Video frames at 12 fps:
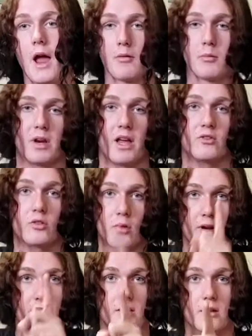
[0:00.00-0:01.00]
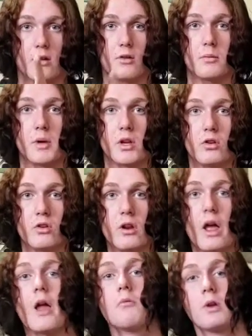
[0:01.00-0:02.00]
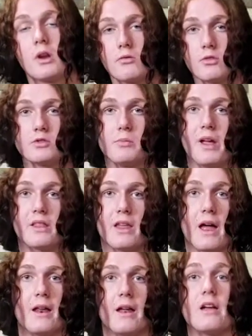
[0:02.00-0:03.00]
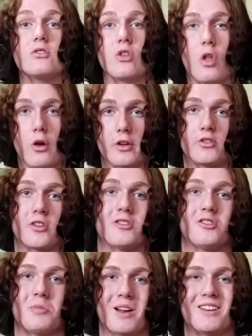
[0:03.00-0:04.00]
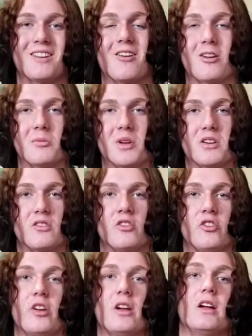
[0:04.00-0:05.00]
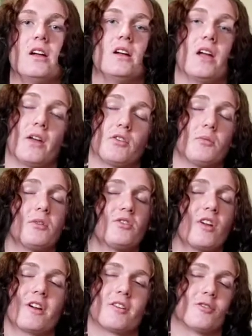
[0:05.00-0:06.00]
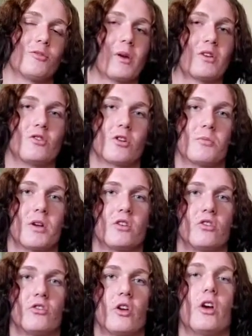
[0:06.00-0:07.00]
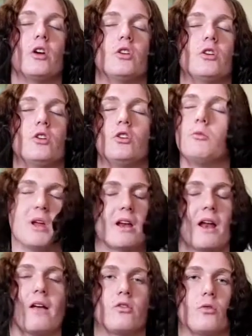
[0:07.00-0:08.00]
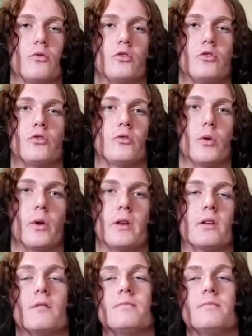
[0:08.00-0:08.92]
Everybody has the right to their own opinion, and we can respect that, as long as they're respecting our opinions. If somebody's not going to respect your opinions, you be an asshole. Just do it.